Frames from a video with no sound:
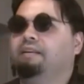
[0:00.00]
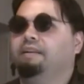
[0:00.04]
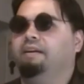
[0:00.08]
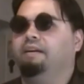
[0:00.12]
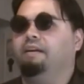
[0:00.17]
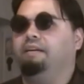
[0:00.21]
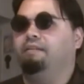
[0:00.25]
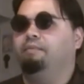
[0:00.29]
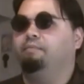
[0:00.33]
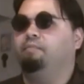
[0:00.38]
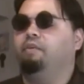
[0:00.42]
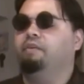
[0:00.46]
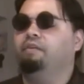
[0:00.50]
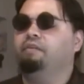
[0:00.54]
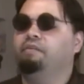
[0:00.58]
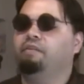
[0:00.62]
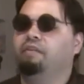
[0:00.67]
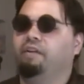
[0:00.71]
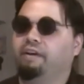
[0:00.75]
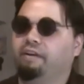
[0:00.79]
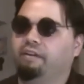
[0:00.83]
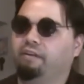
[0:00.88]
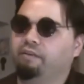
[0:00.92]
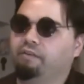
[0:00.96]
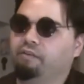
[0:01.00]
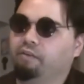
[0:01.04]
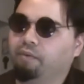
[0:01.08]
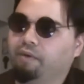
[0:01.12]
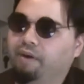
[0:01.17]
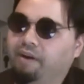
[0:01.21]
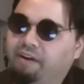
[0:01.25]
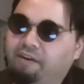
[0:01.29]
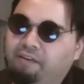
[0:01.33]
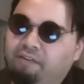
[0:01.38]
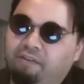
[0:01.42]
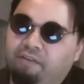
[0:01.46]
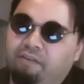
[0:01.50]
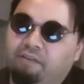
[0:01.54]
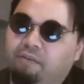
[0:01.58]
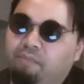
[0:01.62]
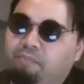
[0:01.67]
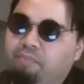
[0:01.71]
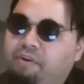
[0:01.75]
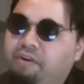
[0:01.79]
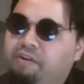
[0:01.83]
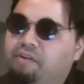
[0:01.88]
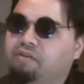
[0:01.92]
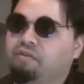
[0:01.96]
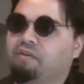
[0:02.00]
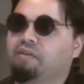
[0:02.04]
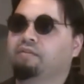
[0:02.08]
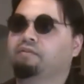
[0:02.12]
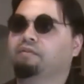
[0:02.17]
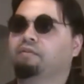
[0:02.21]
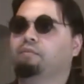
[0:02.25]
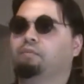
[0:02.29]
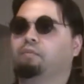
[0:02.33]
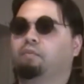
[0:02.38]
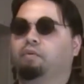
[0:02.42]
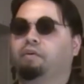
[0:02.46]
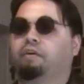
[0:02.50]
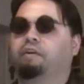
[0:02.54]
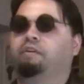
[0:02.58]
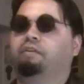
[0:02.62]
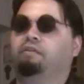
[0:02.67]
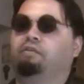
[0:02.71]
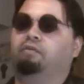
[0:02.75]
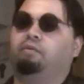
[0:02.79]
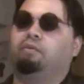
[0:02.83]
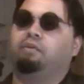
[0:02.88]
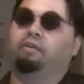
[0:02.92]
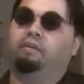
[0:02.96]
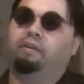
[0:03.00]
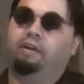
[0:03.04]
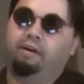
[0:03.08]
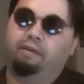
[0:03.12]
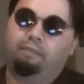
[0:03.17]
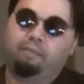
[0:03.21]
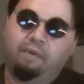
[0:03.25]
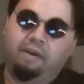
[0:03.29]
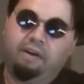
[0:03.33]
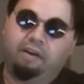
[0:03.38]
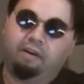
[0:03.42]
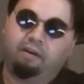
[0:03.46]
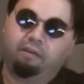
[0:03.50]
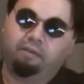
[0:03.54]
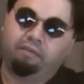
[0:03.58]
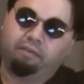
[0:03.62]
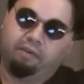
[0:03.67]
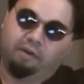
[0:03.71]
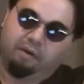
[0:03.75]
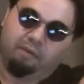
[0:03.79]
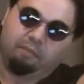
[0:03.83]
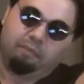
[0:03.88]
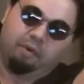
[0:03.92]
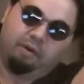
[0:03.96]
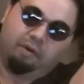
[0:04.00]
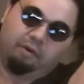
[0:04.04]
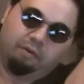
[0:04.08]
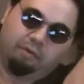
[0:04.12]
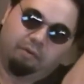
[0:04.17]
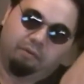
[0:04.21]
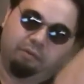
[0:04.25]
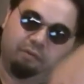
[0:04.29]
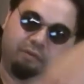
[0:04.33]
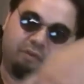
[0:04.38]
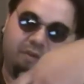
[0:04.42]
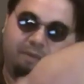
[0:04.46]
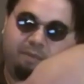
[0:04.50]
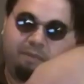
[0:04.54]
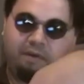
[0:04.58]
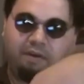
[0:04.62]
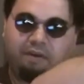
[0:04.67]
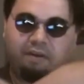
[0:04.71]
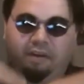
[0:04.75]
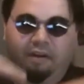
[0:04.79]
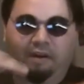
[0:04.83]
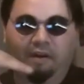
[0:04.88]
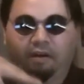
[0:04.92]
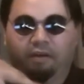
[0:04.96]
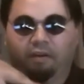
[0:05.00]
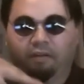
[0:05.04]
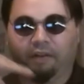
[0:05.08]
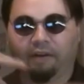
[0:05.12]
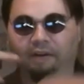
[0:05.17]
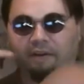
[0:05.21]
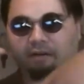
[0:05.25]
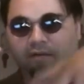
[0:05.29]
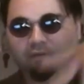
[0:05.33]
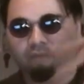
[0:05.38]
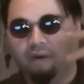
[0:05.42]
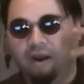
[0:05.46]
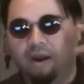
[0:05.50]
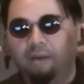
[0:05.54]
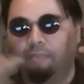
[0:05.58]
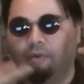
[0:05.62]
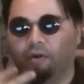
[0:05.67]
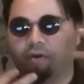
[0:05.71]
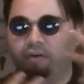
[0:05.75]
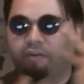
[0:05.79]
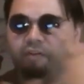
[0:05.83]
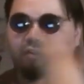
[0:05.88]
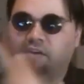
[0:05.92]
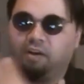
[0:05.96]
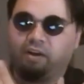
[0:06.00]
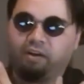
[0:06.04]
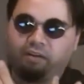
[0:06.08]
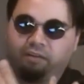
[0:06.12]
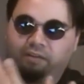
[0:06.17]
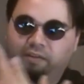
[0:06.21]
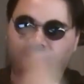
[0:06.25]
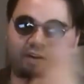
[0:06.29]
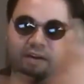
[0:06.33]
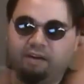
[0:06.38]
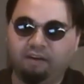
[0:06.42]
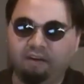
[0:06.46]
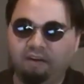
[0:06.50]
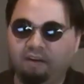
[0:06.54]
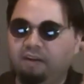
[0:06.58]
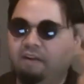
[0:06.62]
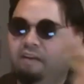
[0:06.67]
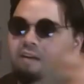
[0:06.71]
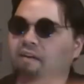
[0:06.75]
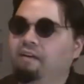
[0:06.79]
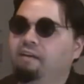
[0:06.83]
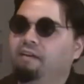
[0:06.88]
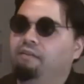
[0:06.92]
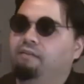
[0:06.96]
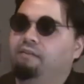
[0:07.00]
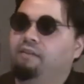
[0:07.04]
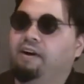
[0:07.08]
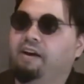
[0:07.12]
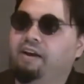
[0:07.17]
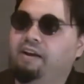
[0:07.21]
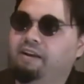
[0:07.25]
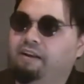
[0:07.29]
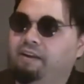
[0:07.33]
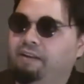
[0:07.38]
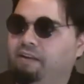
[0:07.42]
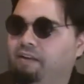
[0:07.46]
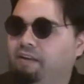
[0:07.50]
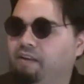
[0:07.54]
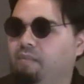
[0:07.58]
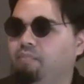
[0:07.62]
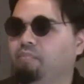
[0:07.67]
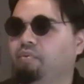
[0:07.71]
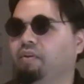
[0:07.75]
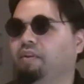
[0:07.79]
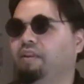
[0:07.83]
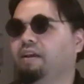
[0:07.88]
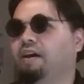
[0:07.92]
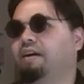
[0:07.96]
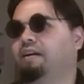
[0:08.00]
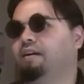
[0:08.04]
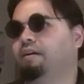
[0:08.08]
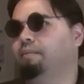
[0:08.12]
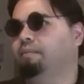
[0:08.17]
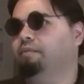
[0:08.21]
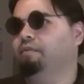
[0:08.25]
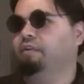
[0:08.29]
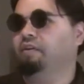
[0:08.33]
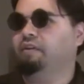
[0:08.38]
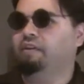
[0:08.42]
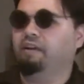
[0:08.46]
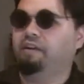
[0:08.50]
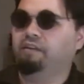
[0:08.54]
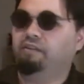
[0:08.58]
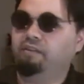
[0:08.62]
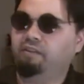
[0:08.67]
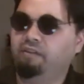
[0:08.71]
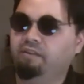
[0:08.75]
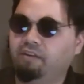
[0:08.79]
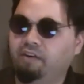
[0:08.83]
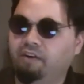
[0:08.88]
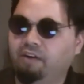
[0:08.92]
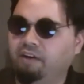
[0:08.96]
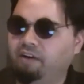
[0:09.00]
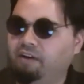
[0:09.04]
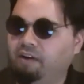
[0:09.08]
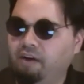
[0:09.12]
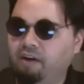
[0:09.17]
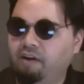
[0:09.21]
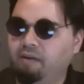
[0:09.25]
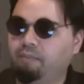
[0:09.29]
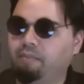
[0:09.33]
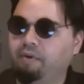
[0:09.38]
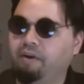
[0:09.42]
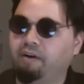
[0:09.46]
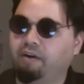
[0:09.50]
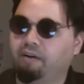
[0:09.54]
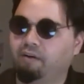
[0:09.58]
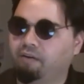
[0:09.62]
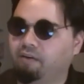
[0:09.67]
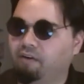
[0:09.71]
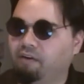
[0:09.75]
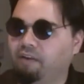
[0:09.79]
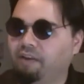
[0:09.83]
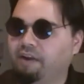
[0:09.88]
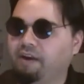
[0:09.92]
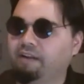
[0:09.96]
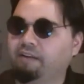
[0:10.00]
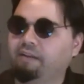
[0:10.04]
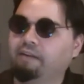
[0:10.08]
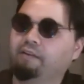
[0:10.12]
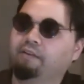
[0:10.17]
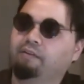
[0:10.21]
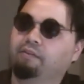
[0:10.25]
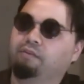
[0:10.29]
They post, like, there's a picture of him where he's sort of like making a thug pose or something, you know, like a rap artist kind of thing. Right, and then they put that up saying that, see, he's like a gangbanger and all that, and